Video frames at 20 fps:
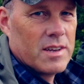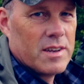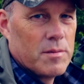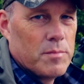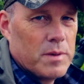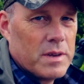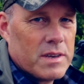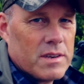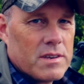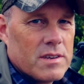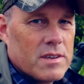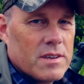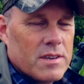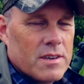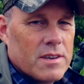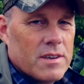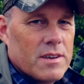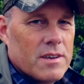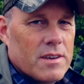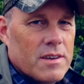little bit
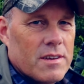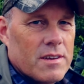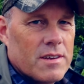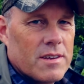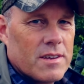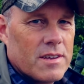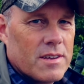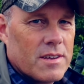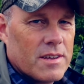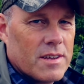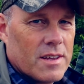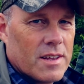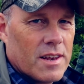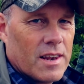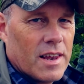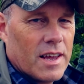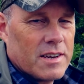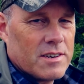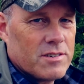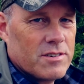
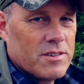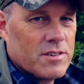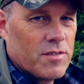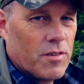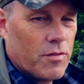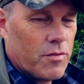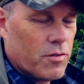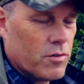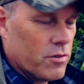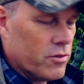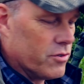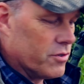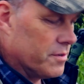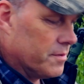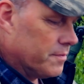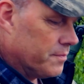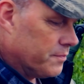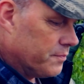lighter, of course.